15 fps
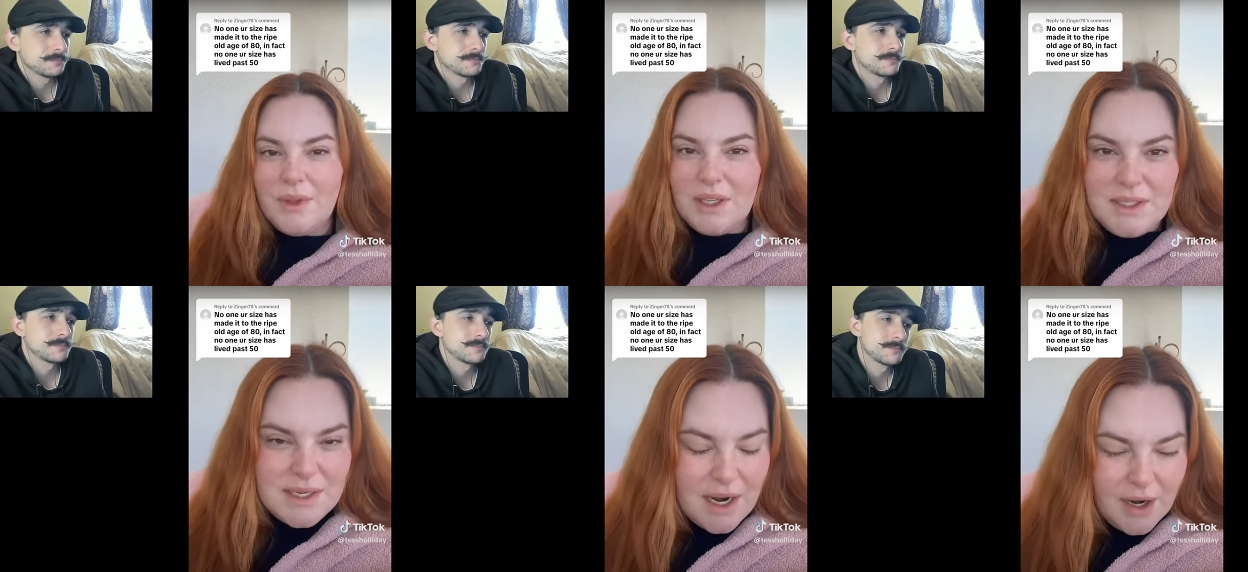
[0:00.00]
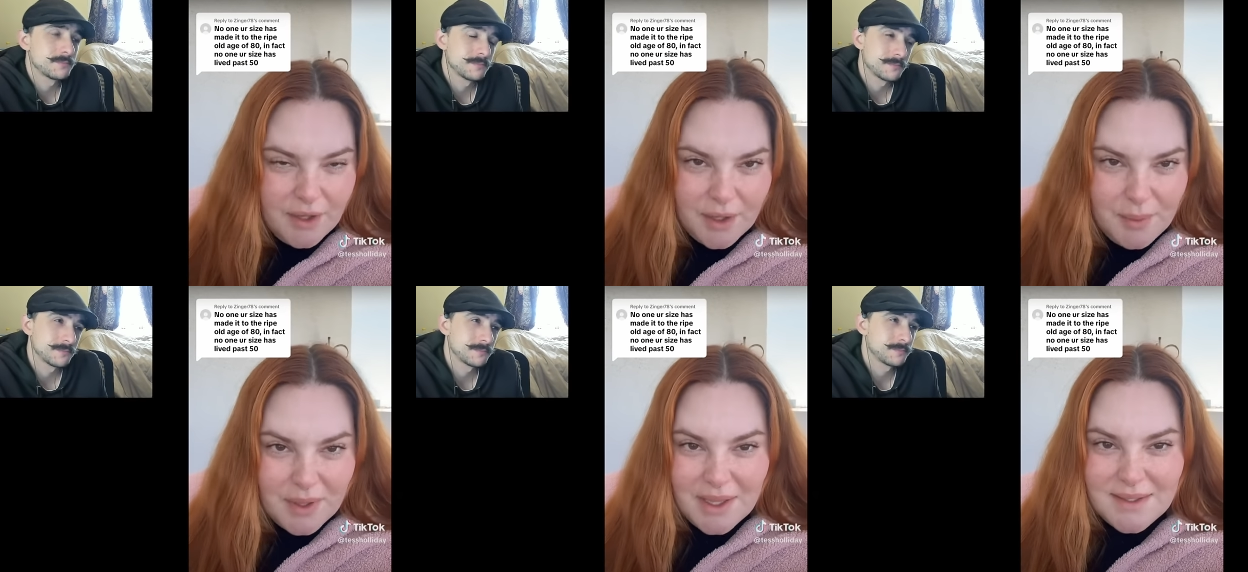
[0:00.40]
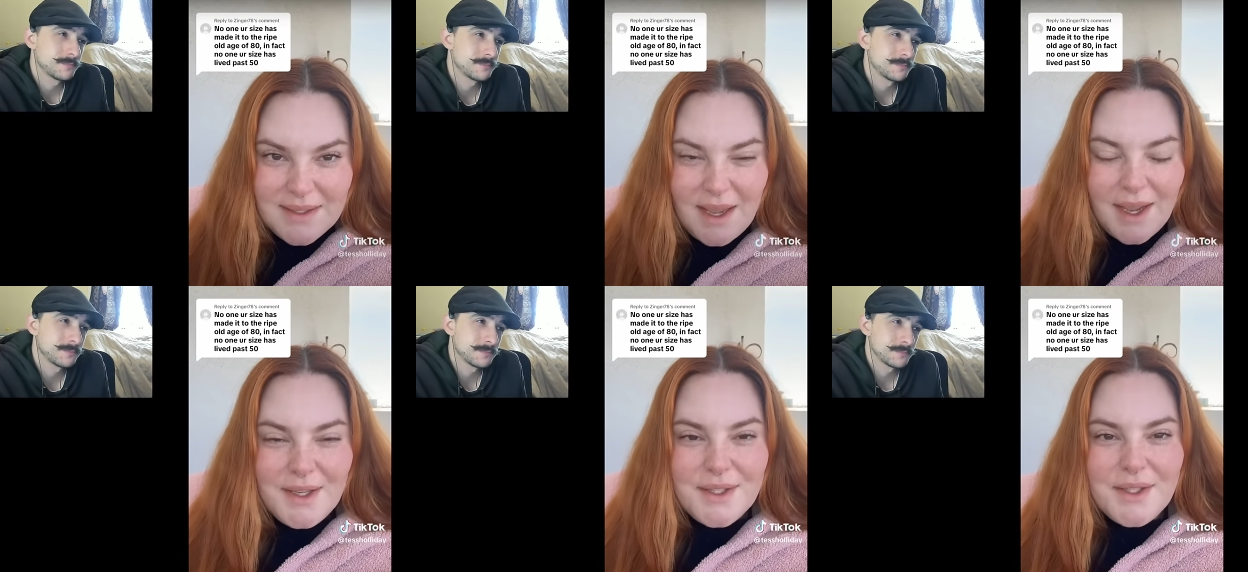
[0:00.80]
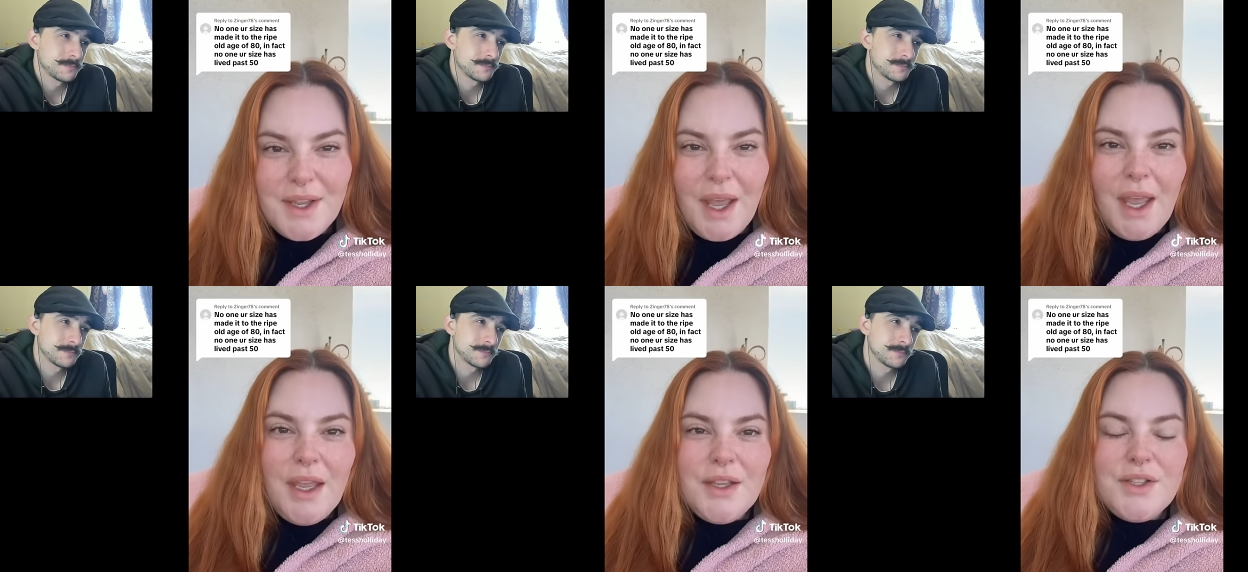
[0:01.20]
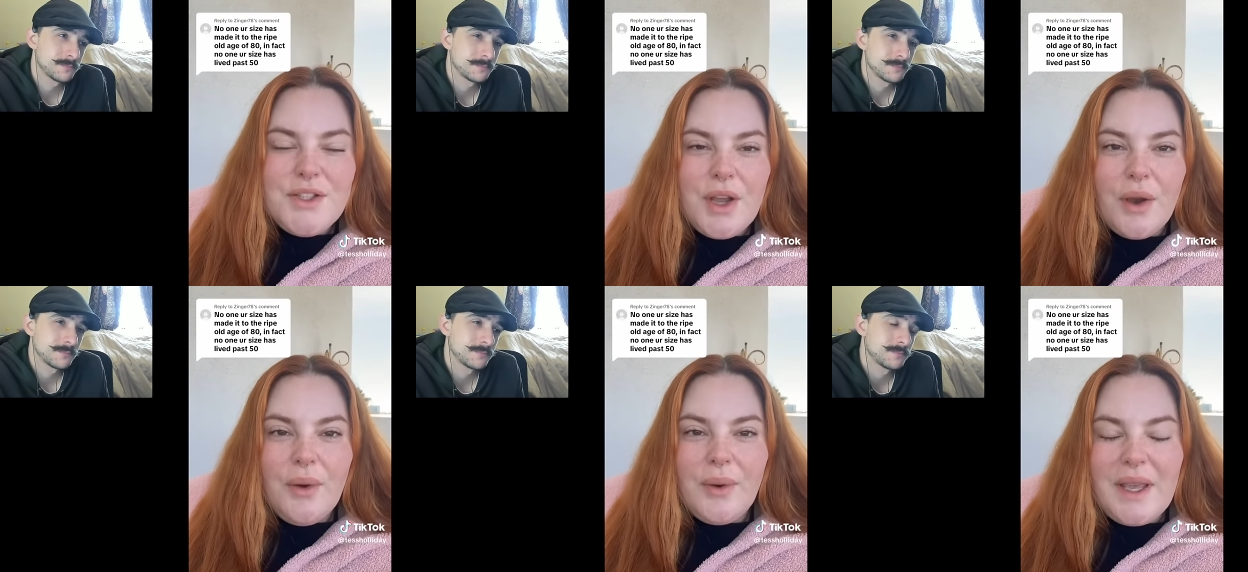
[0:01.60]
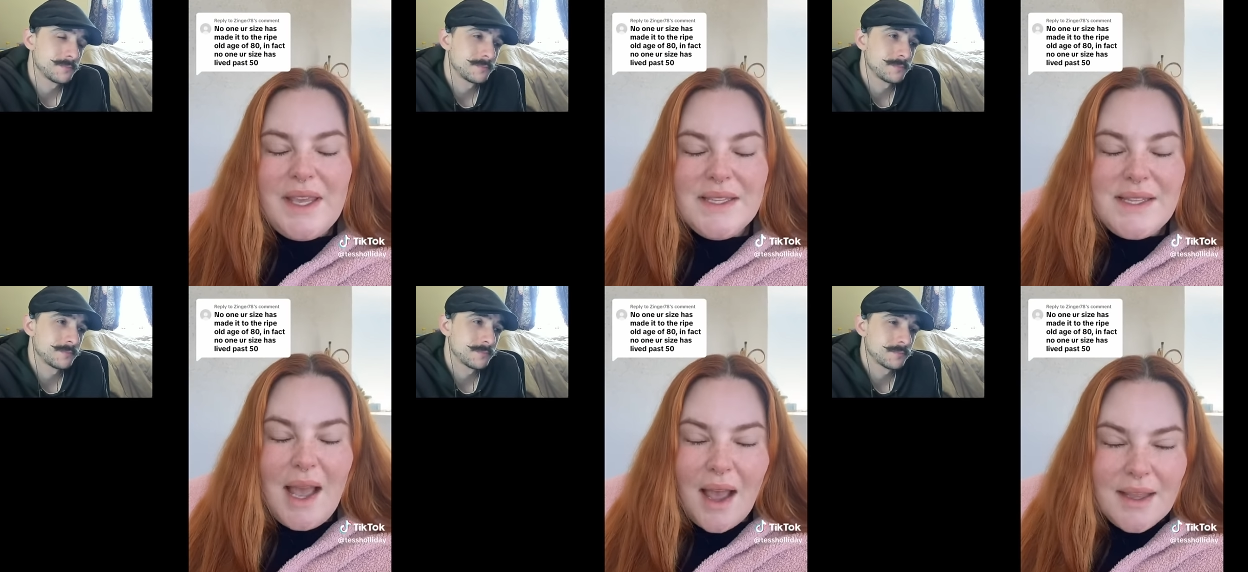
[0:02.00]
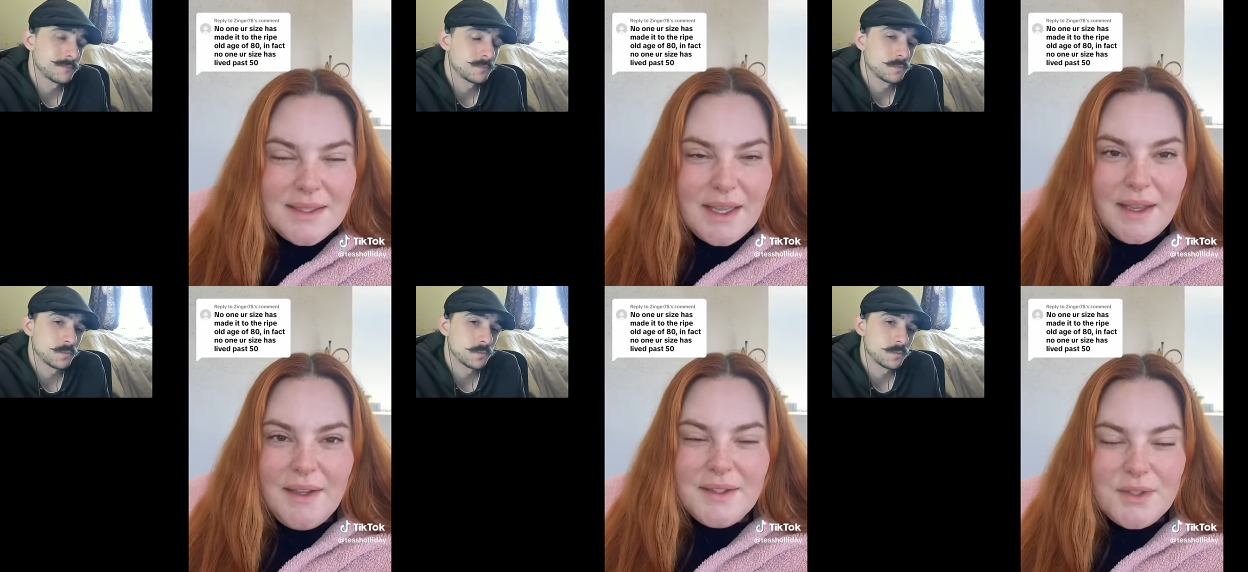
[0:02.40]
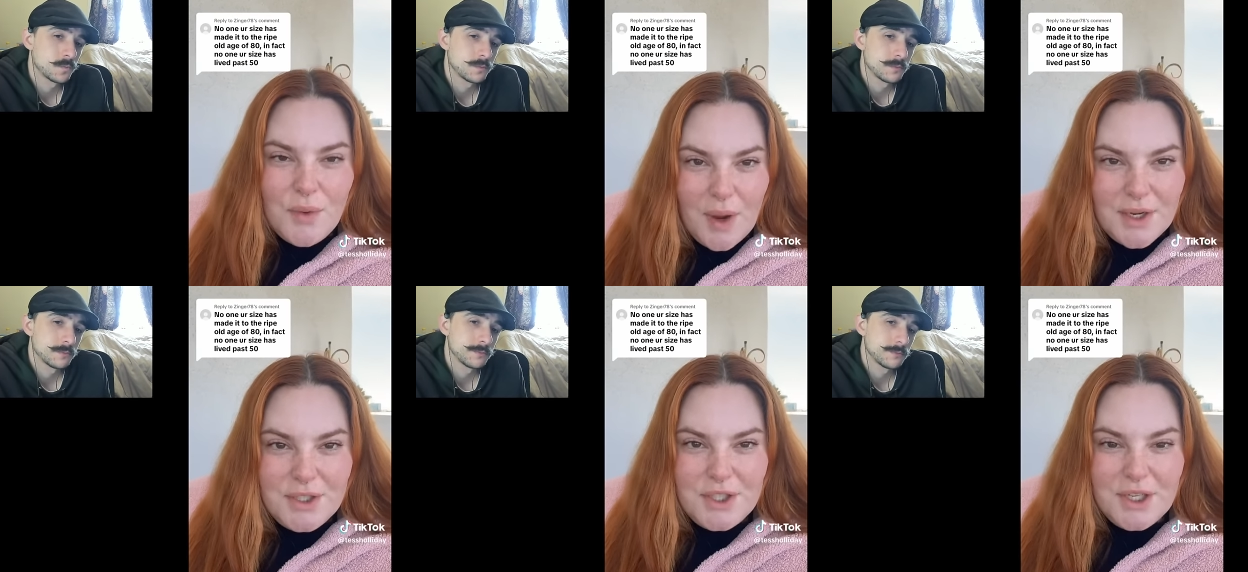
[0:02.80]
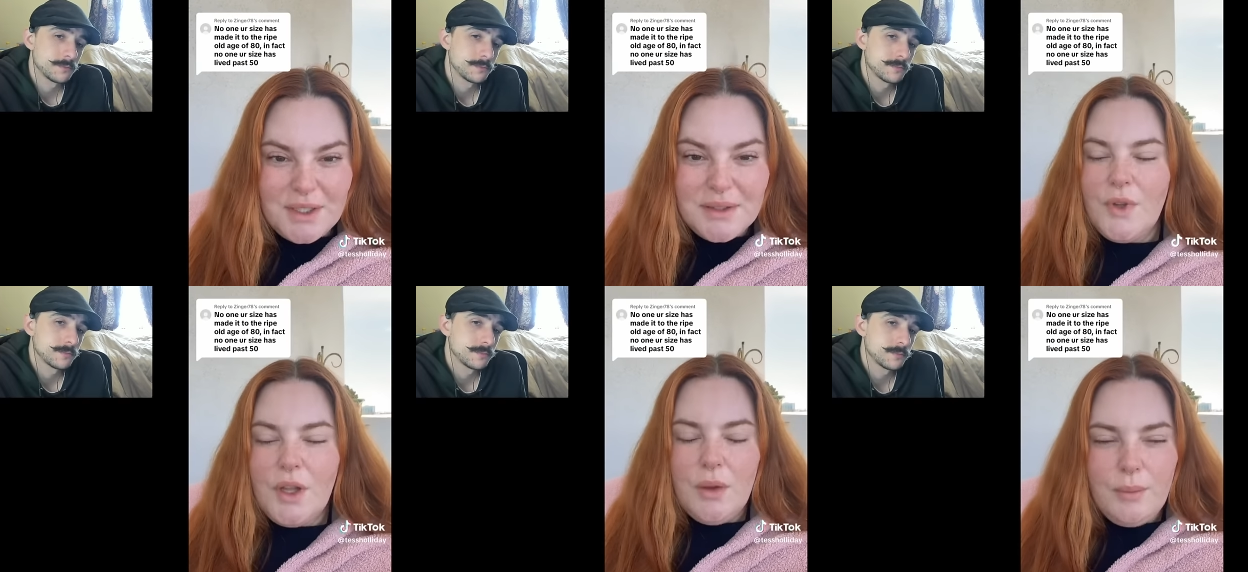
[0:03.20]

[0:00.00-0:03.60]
Speaker 1: entirely plus size. So he's asking his question,